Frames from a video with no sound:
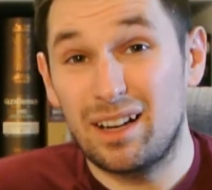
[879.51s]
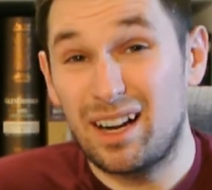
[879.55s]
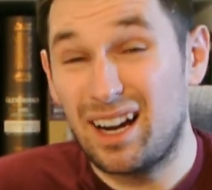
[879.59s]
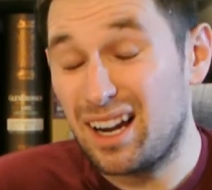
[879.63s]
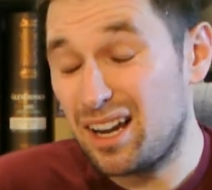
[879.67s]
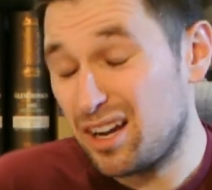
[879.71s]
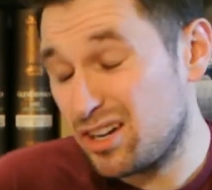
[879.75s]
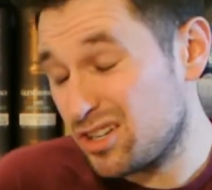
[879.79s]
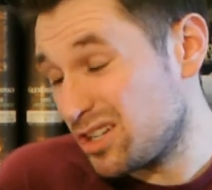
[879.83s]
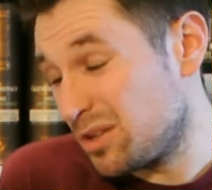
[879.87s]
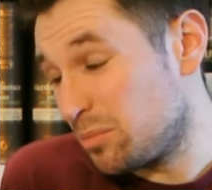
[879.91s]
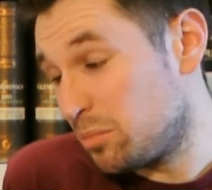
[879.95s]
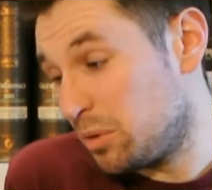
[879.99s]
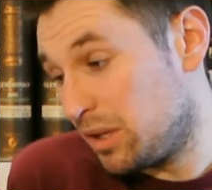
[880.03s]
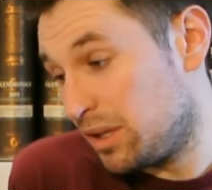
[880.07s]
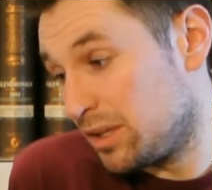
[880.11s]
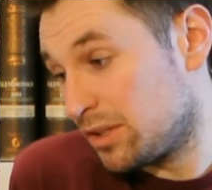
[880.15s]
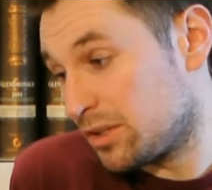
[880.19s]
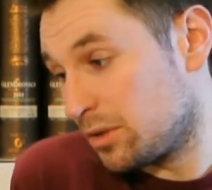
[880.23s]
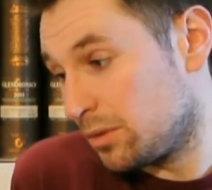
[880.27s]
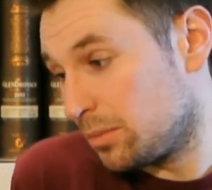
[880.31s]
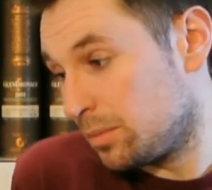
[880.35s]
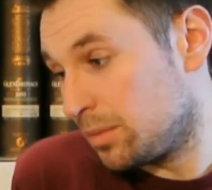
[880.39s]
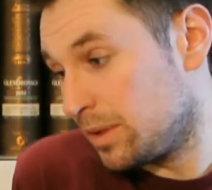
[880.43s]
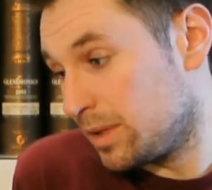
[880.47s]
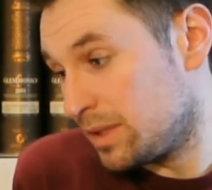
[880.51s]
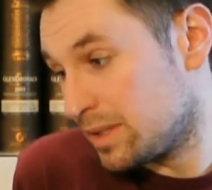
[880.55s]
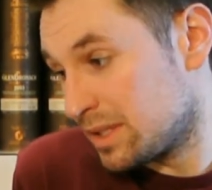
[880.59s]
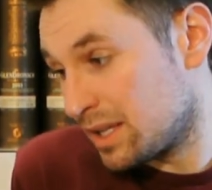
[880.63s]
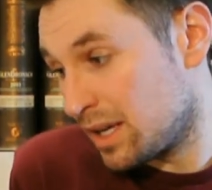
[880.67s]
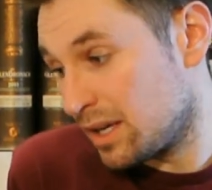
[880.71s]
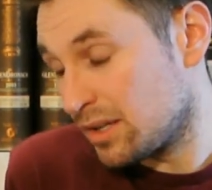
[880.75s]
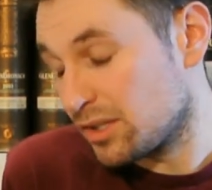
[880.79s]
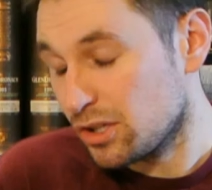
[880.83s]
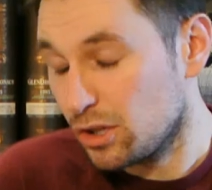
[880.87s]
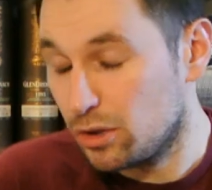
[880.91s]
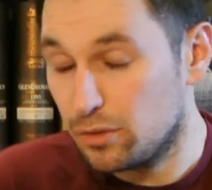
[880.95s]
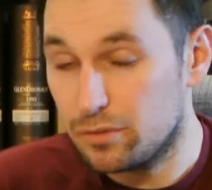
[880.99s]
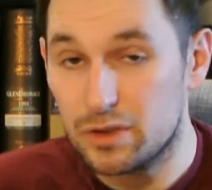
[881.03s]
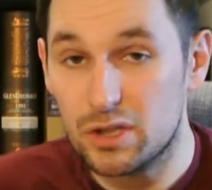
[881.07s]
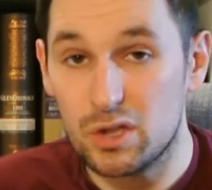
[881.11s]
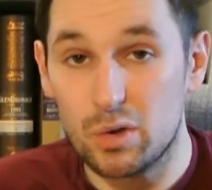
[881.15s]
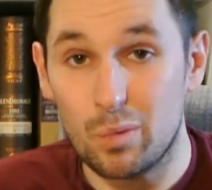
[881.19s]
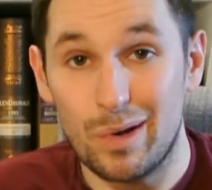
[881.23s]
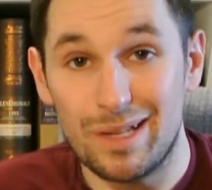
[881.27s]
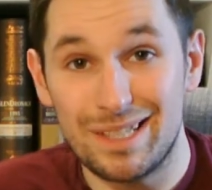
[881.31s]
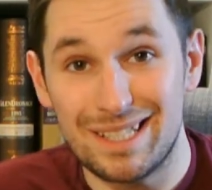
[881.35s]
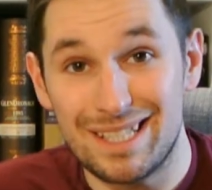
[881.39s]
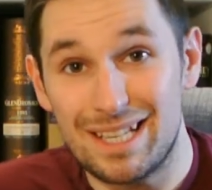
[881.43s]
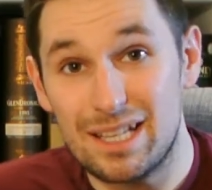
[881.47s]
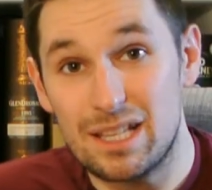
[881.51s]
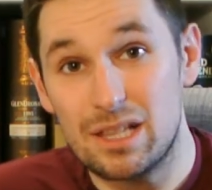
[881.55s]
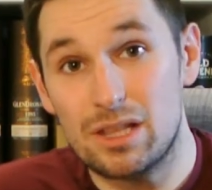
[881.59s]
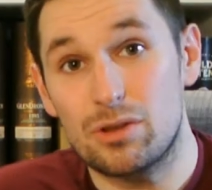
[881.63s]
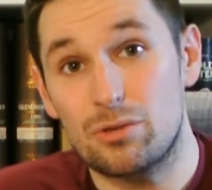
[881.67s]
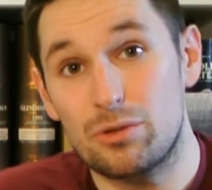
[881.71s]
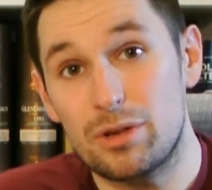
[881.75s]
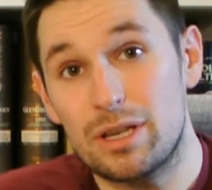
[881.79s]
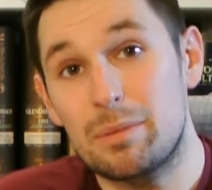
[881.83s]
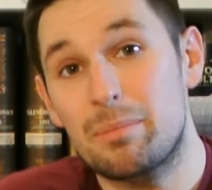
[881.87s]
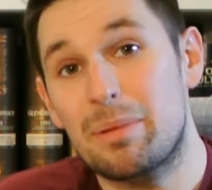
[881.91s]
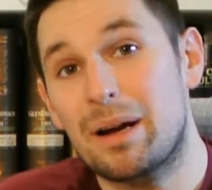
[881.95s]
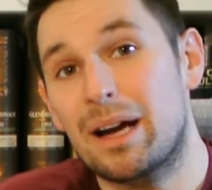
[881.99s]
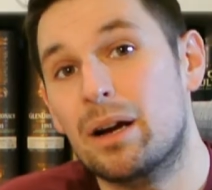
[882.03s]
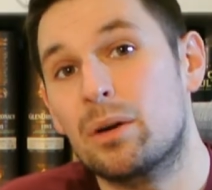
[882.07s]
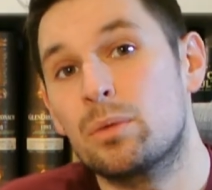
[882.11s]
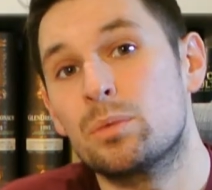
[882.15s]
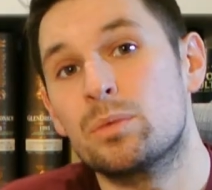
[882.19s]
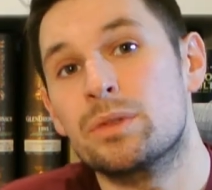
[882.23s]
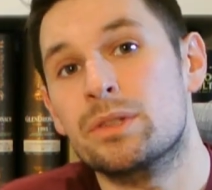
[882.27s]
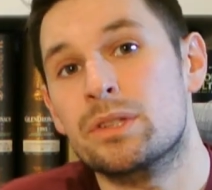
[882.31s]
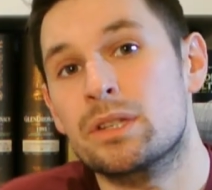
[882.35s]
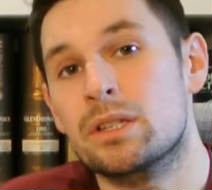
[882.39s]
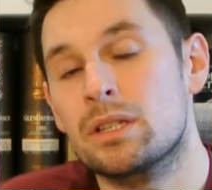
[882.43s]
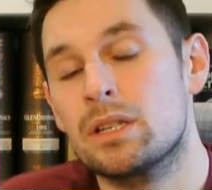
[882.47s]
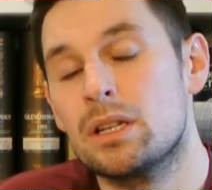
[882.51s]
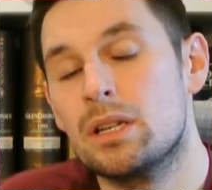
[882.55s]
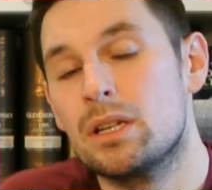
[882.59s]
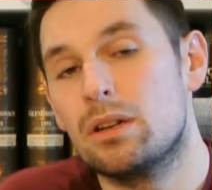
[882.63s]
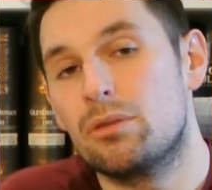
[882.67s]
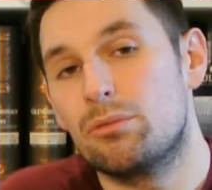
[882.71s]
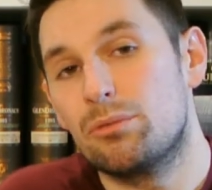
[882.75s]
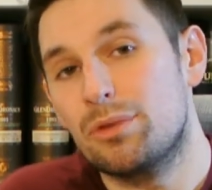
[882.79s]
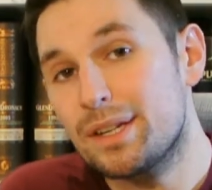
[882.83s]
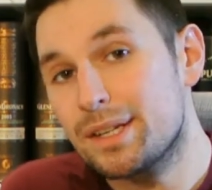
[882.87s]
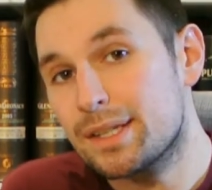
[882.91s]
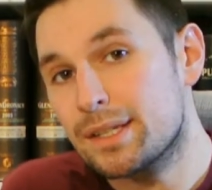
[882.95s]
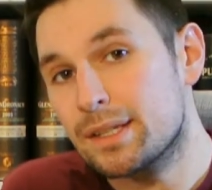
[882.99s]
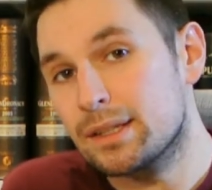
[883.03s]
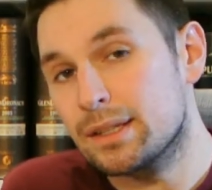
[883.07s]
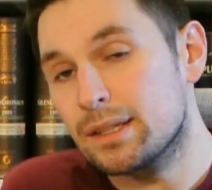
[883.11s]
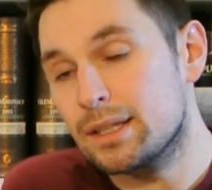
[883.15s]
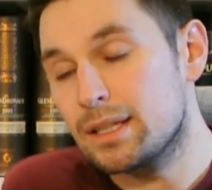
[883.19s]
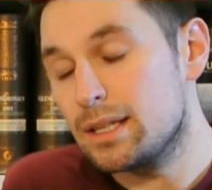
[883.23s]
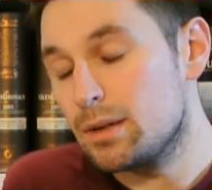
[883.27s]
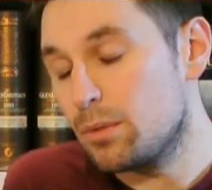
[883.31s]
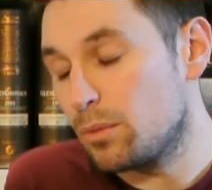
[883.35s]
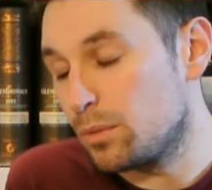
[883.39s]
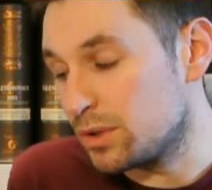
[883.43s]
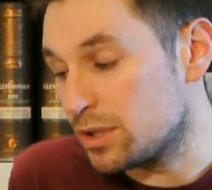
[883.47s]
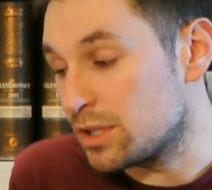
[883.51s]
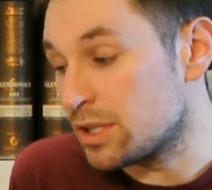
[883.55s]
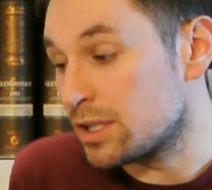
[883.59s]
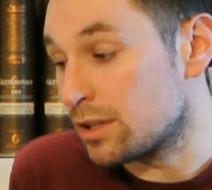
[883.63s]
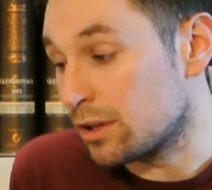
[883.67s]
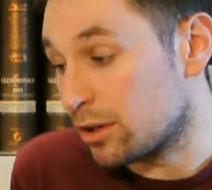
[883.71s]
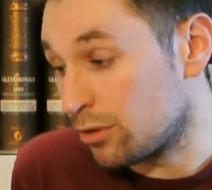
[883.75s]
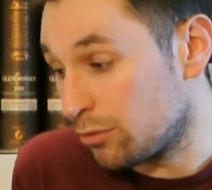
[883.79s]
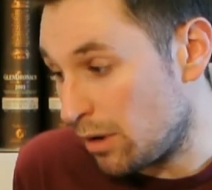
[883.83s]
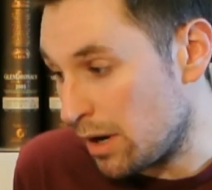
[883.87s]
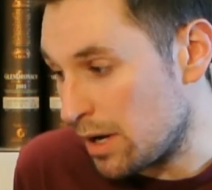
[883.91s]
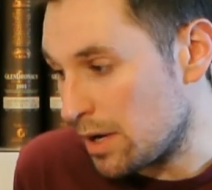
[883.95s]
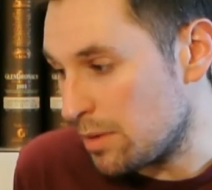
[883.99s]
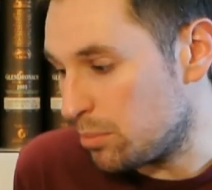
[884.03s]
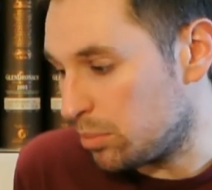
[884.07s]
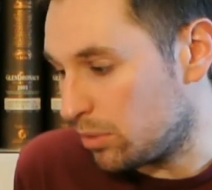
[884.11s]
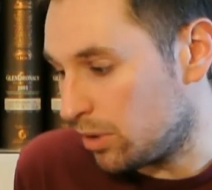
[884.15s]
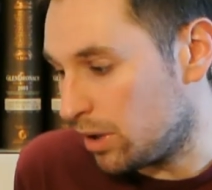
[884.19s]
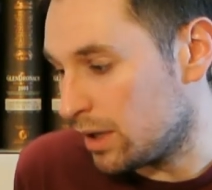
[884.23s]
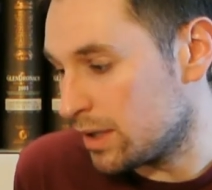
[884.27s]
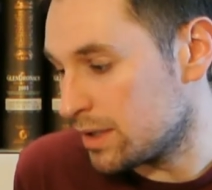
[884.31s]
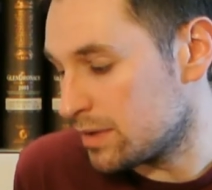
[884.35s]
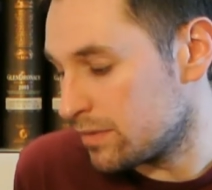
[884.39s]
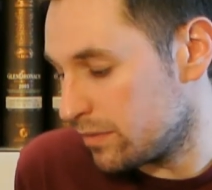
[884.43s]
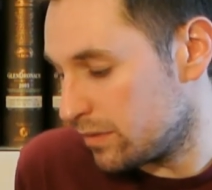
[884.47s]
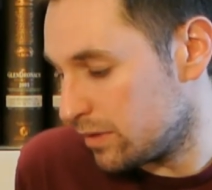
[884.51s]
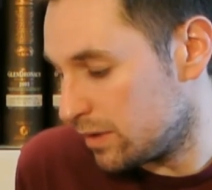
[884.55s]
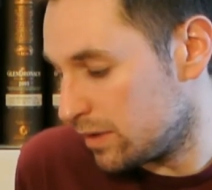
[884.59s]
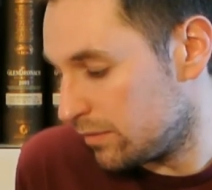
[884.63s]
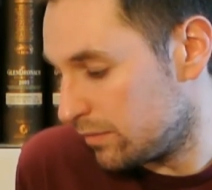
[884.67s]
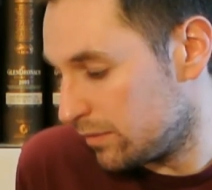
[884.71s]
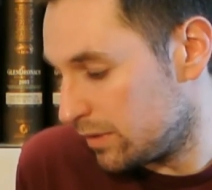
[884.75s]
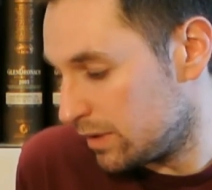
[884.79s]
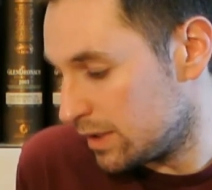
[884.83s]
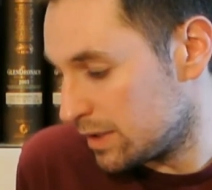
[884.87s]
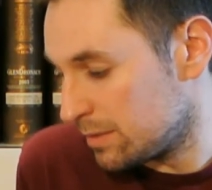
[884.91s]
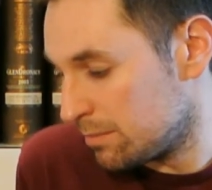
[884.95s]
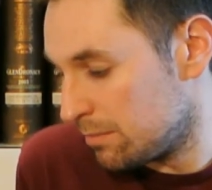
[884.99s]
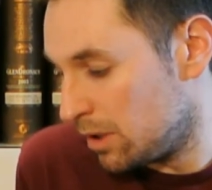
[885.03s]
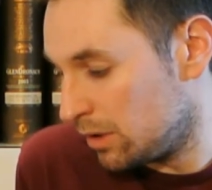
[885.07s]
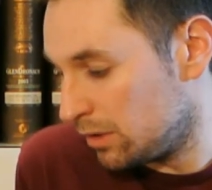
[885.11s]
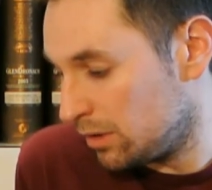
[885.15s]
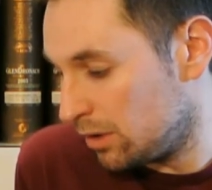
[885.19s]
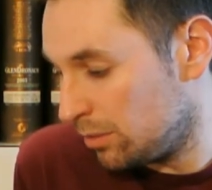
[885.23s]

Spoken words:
I actually picked this up in Tesco for £23 recently, which is a great price for this malt.